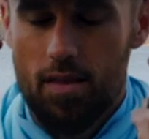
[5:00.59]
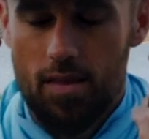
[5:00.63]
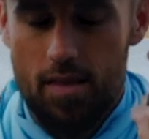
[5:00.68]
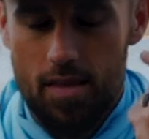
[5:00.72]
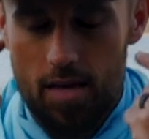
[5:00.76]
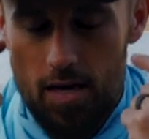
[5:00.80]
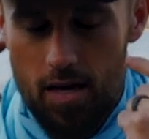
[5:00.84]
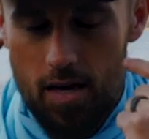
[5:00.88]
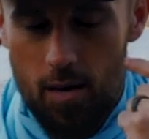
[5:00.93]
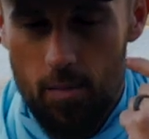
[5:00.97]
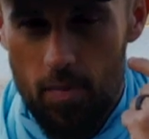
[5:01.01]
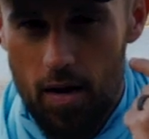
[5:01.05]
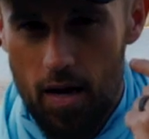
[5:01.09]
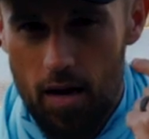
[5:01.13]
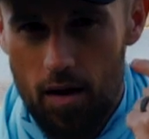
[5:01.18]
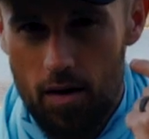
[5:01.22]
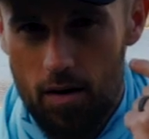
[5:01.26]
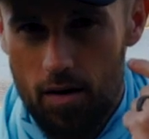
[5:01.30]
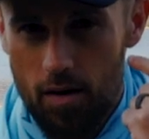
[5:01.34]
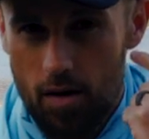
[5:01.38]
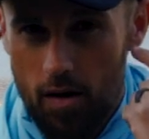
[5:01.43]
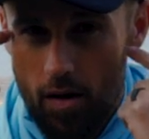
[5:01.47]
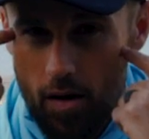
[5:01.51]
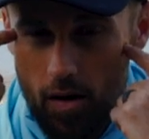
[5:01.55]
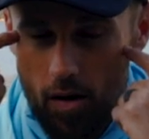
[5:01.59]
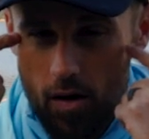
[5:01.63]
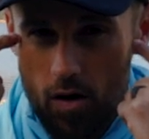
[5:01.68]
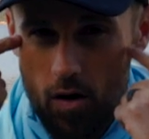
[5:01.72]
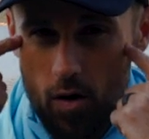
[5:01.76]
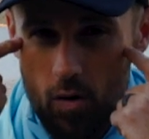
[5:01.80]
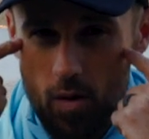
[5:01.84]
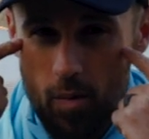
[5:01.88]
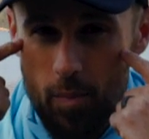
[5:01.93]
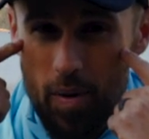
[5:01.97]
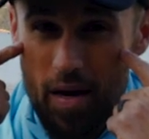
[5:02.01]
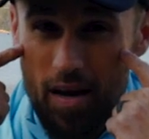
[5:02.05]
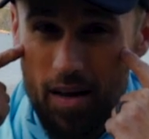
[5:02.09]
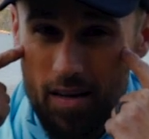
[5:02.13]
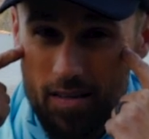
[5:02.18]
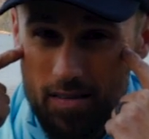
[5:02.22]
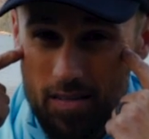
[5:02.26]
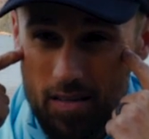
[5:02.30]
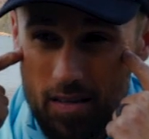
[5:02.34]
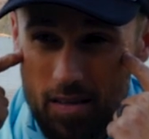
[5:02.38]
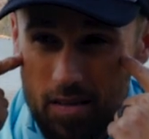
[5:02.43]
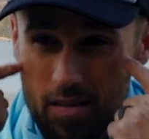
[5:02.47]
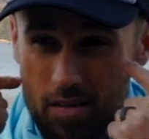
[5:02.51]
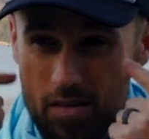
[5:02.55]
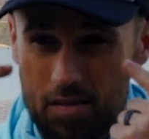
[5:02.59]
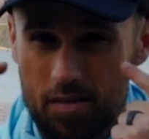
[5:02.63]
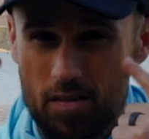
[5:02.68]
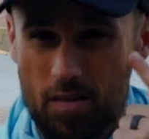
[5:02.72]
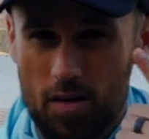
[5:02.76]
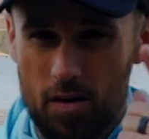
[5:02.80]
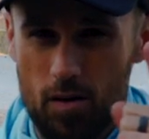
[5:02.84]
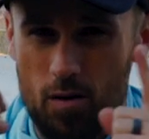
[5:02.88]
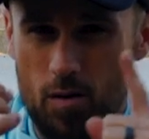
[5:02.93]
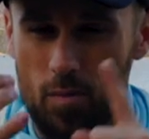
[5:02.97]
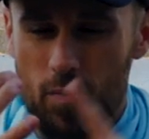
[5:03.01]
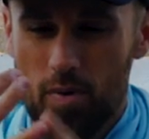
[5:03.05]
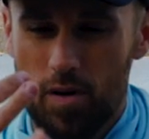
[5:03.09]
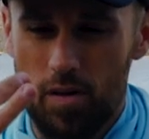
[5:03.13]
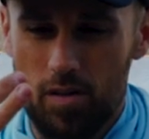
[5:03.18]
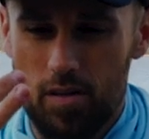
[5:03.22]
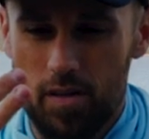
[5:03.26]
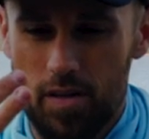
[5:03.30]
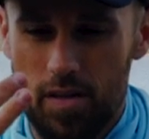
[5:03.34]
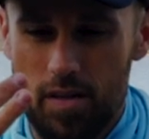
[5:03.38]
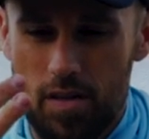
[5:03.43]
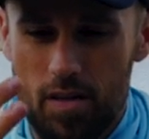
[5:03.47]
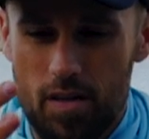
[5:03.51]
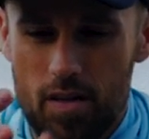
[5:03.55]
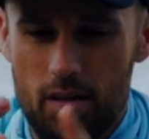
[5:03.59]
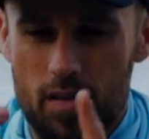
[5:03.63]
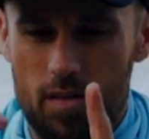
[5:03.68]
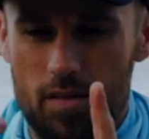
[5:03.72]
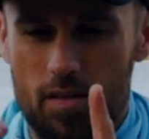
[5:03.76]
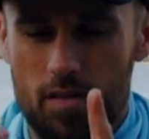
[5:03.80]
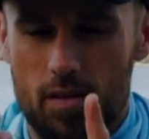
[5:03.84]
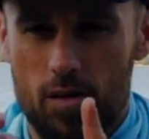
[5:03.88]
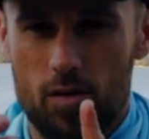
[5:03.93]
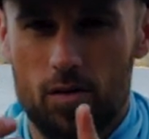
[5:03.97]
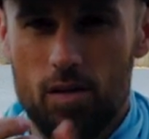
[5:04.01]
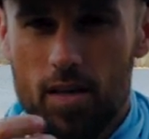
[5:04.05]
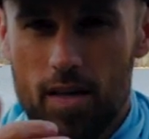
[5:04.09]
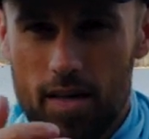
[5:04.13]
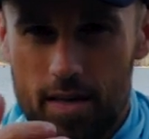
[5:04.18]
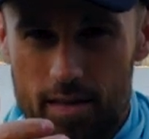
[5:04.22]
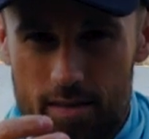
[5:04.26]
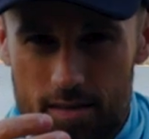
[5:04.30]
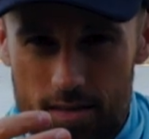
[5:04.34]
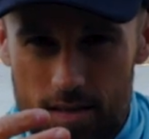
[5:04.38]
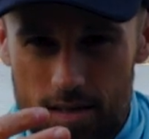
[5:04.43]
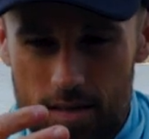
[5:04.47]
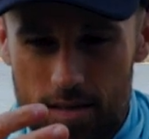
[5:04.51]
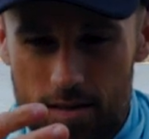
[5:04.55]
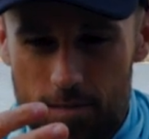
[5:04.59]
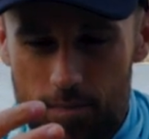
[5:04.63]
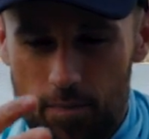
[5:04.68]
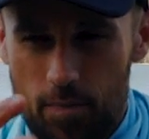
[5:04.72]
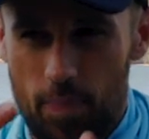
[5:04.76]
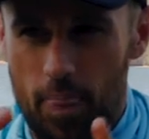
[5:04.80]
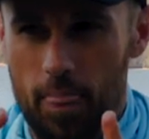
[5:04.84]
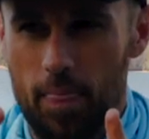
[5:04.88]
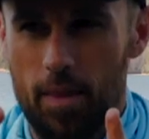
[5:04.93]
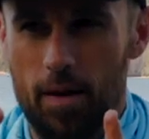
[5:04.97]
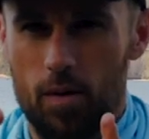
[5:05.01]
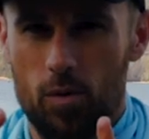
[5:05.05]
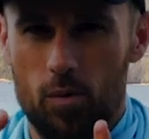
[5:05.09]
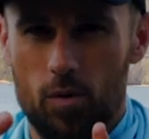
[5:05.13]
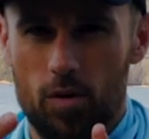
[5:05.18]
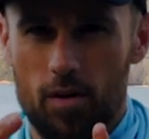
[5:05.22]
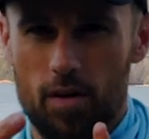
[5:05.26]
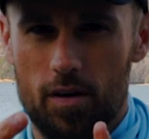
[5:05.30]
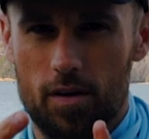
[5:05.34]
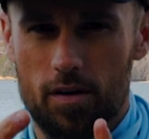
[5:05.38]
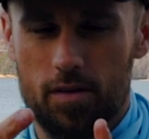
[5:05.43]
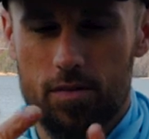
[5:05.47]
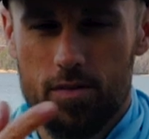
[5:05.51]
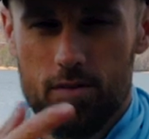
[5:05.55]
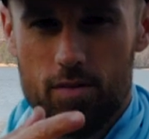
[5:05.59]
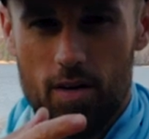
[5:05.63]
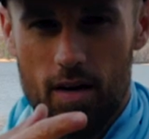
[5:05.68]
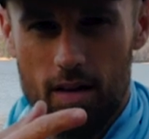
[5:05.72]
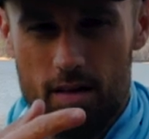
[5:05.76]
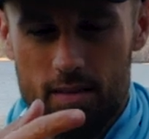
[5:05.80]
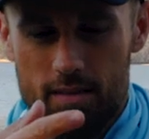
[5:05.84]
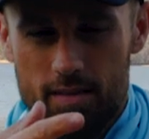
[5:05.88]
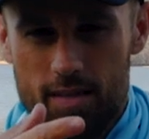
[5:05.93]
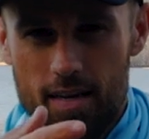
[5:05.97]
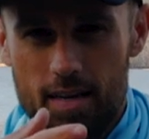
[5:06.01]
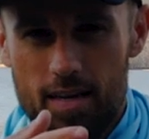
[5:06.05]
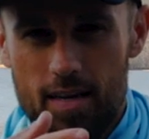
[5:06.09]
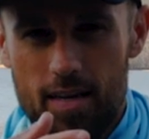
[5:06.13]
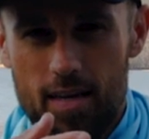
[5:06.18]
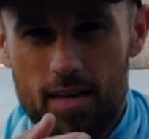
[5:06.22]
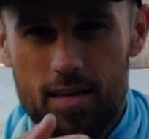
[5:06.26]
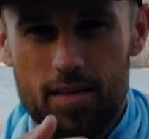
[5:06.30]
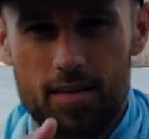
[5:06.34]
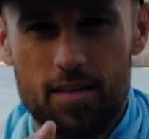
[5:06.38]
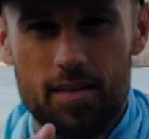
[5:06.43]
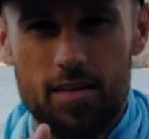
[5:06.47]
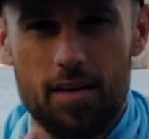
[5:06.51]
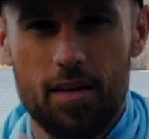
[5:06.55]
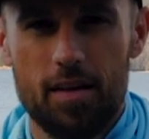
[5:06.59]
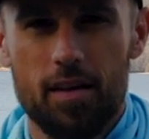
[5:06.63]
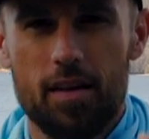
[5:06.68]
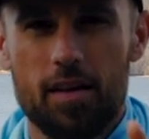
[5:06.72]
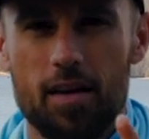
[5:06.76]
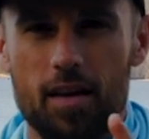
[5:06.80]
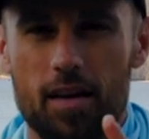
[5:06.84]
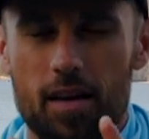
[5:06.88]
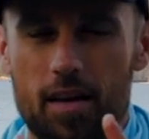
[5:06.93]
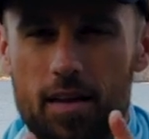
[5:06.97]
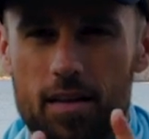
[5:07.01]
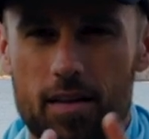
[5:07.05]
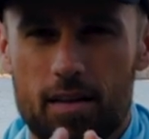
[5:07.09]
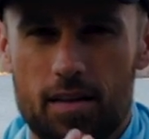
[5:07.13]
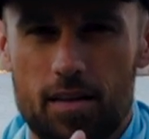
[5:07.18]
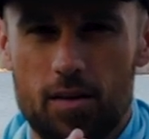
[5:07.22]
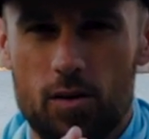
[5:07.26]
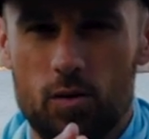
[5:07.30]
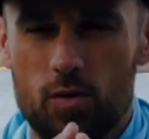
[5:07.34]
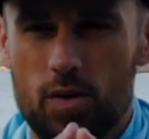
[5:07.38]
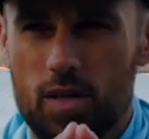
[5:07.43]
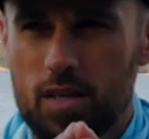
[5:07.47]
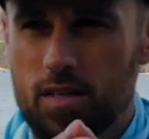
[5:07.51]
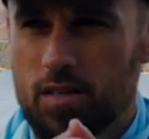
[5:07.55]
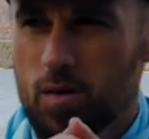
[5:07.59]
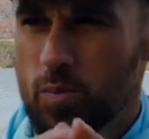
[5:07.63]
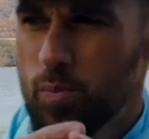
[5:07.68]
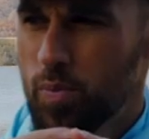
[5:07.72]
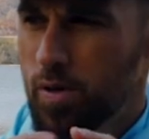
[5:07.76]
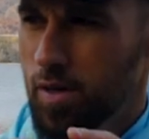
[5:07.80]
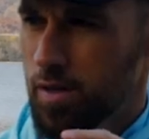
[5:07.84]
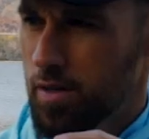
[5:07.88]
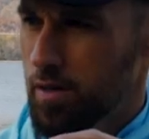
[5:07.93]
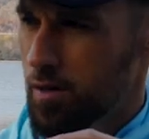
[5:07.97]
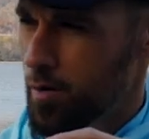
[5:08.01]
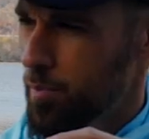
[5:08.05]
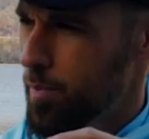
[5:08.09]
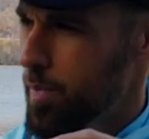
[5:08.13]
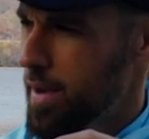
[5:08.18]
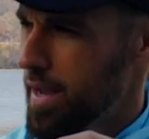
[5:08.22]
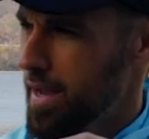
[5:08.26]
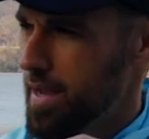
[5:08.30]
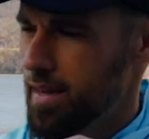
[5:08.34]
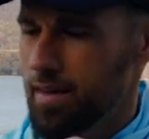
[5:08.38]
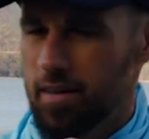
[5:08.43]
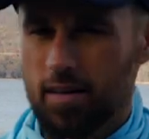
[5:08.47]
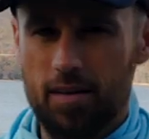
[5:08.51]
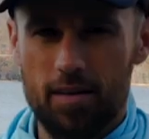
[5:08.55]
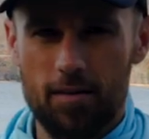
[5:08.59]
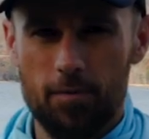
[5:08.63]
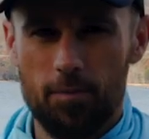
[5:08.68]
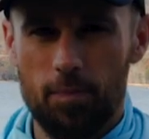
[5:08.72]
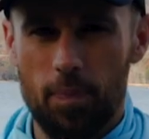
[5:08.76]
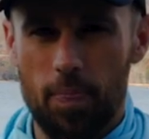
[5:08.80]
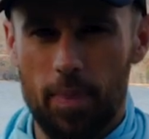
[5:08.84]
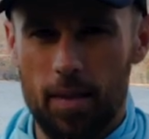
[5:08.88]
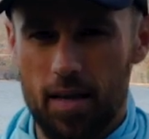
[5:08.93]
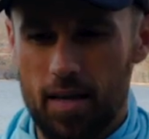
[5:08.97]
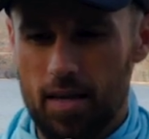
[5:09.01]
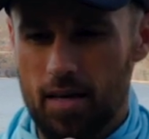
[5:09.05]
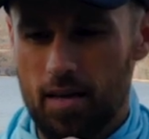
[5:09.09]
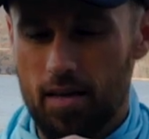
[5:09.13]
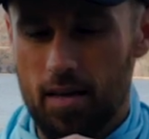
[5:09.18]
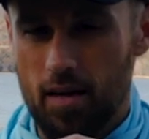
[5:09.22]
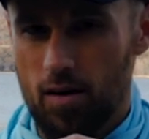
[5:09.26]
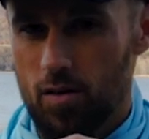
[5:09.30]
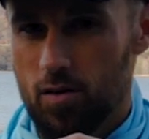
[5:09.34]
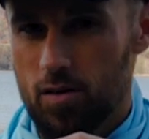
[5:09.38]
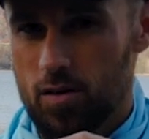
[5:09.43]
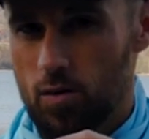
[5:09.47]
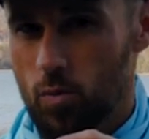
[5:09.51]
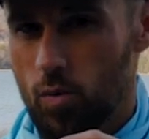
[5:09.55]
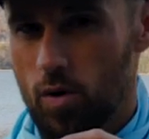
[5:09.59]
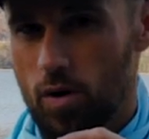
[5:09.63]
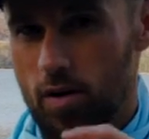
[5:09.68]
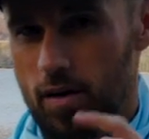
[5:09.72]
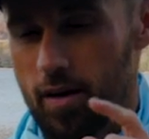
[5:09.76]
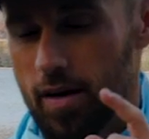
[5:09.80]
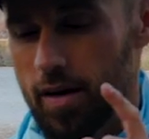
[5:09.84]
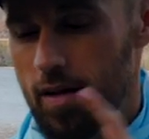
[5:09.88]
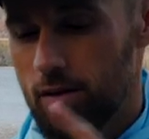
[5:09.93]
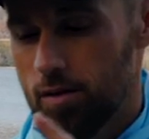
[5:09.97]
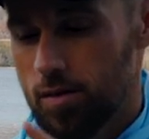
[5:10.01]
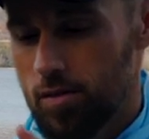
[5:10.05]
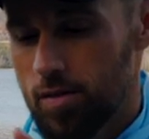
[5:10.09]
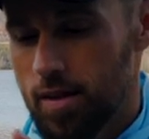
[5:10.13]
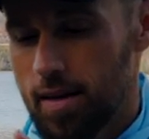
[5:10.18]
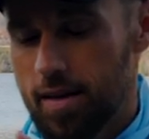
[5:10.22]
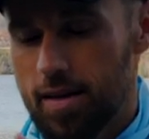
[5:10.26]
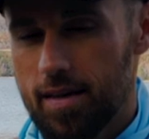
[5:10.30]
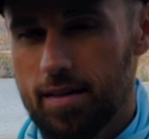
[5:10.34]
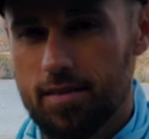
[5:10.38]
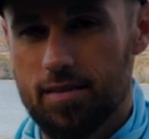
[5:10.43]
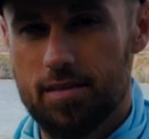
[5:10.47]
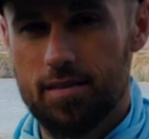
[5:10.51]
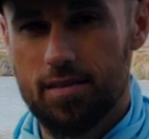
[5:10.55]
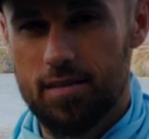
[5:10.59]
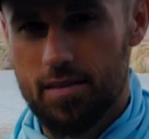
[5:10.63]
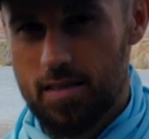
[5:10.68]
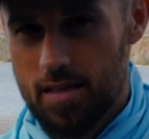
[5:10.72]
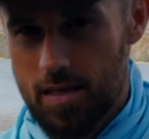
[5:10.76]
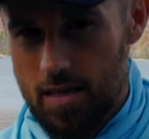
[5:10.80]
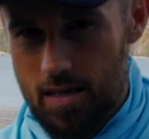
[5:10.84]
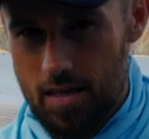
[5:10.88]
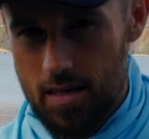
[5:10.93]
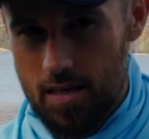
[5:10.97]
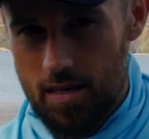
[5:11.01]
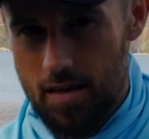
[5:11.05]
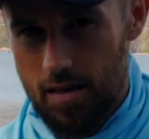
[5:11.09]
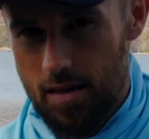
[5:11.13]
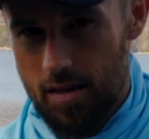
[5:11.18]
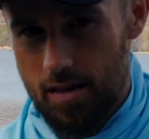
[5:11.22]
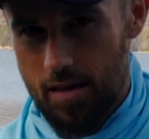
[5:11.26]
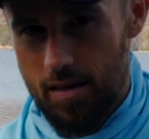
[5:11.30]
think about who a bass is. They're a bully. They're lazy. They want to try to stay hidden, and you need to put your bait in an area to where either they can see